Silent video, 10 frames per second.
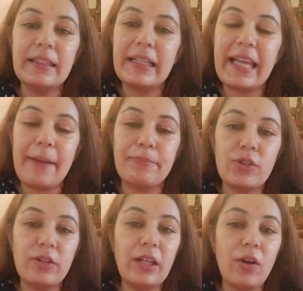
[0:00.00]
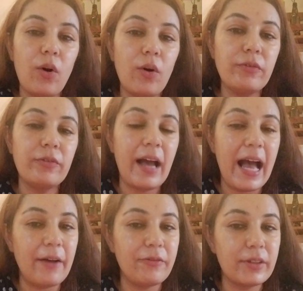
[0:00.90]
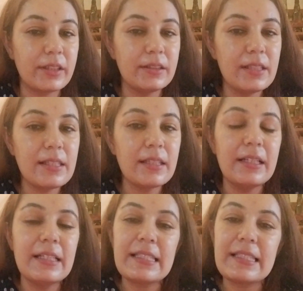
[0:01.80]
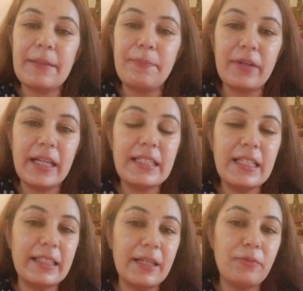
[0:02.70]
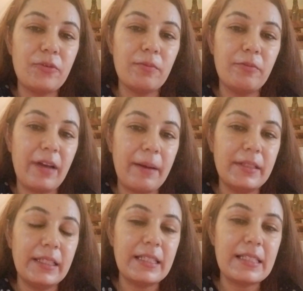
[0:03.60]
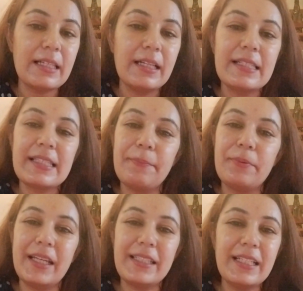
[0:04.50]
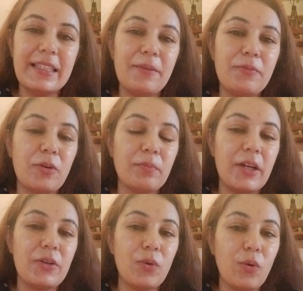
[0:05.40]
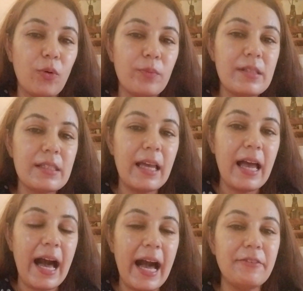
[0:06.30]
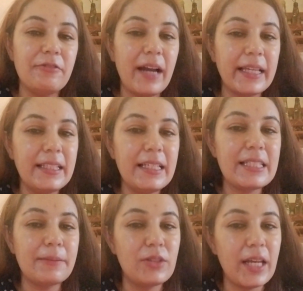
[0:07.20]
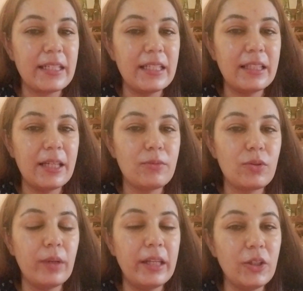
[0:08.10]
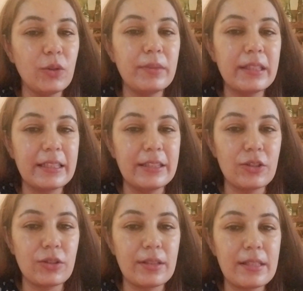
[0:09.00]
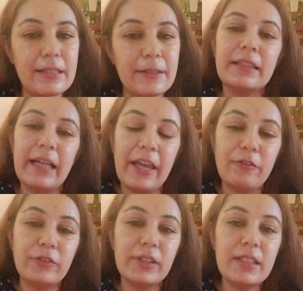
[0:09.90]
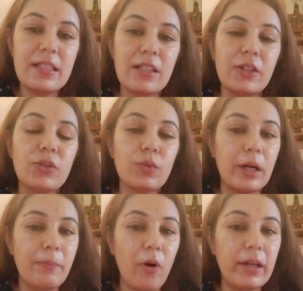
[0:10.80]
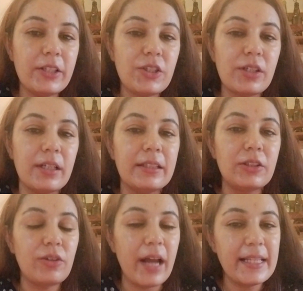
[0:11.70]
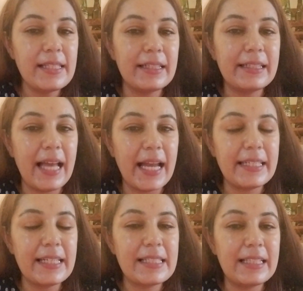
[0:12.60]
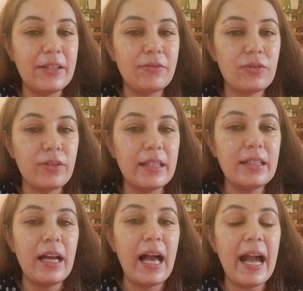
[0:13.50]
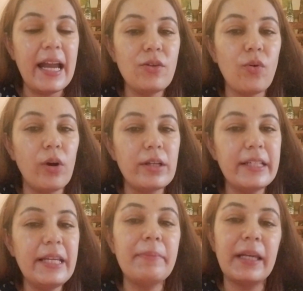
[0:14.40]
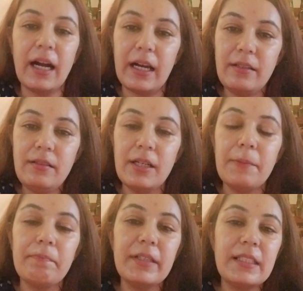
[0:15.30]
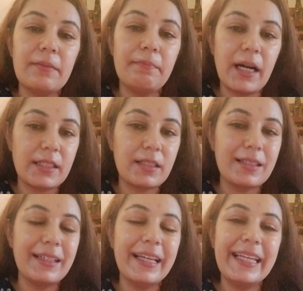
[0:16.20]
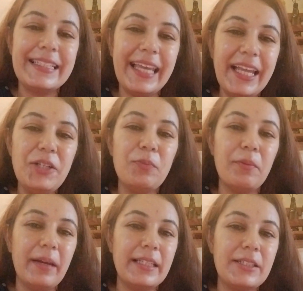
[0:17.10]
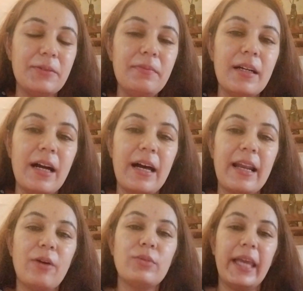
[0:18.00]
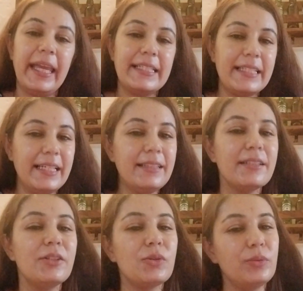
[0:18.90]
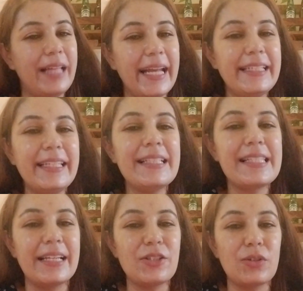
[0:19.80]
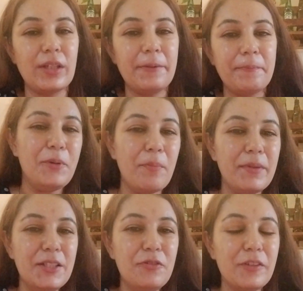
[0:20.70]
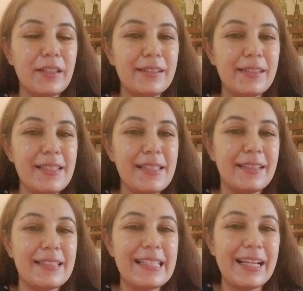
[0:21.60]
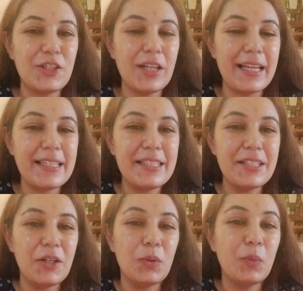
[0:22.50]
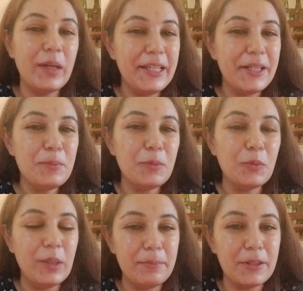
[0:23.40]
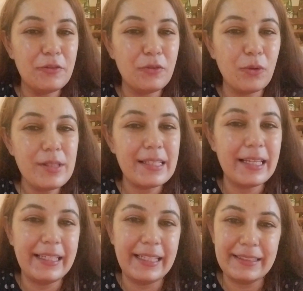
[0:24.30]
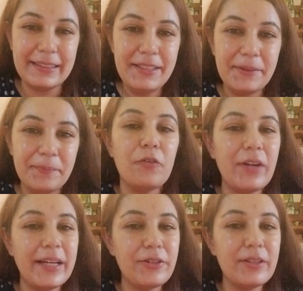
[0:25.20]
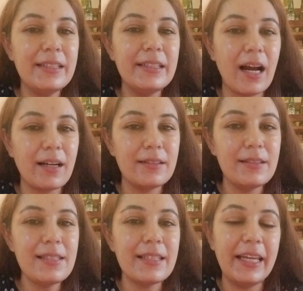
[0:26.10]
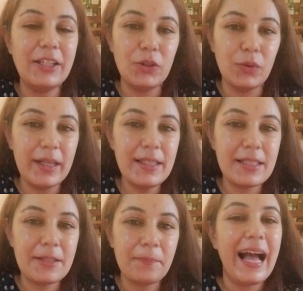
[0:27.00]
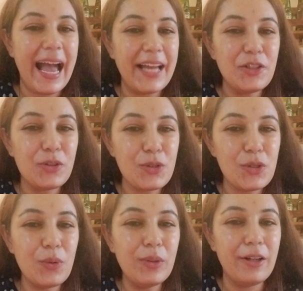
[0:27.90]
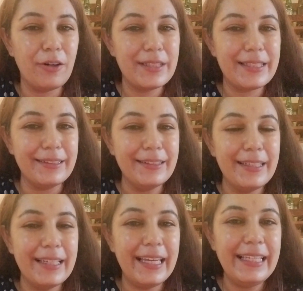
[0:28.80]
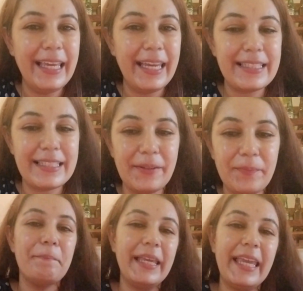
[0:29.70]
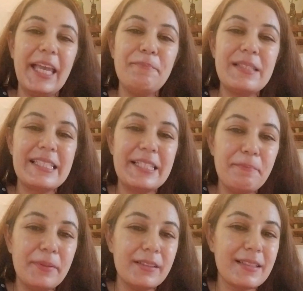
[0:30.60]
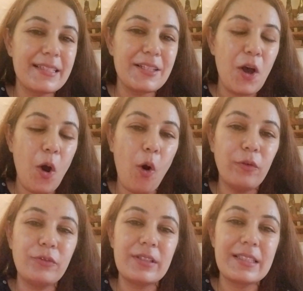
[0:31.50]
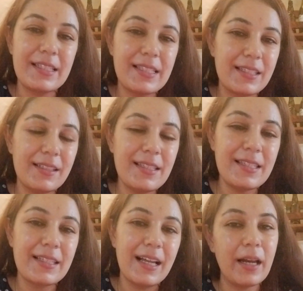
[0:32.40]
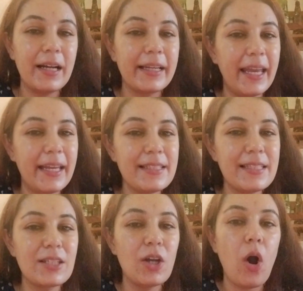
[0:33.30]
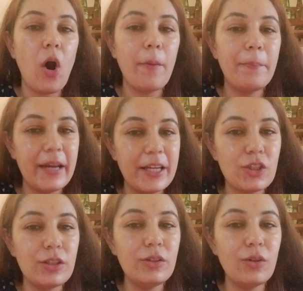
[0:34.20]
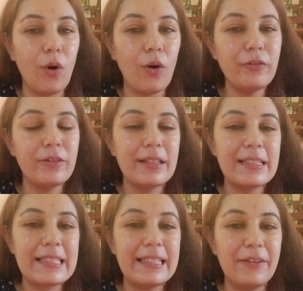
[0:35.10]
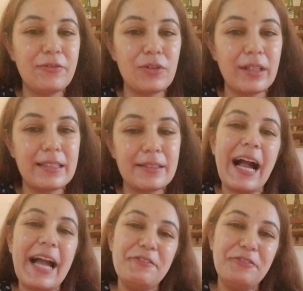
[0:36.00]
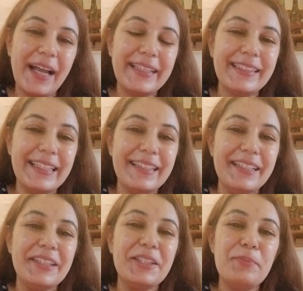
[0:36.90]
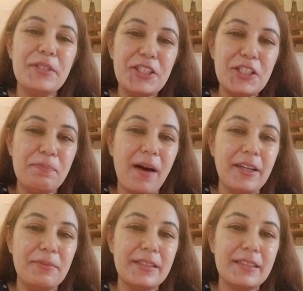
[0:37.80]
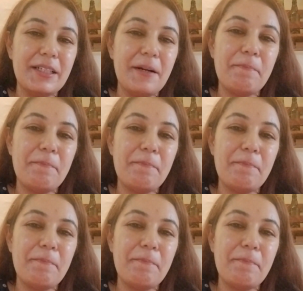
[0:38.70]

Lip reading: the capturing of Africans, separating them from families, separating them from their homes, and finally subjecting them to inhuman conditions. The efforts to abolish transatlantic slave trade had already begun, but it gained momentum around 18th to 19th century. Prominent figures such as William Wilberforce in England, Frederick Douglass in US, and Toussaint Louverture in Haiti became symbols of resistance against oppression of slave trade. And finally, the British Parliament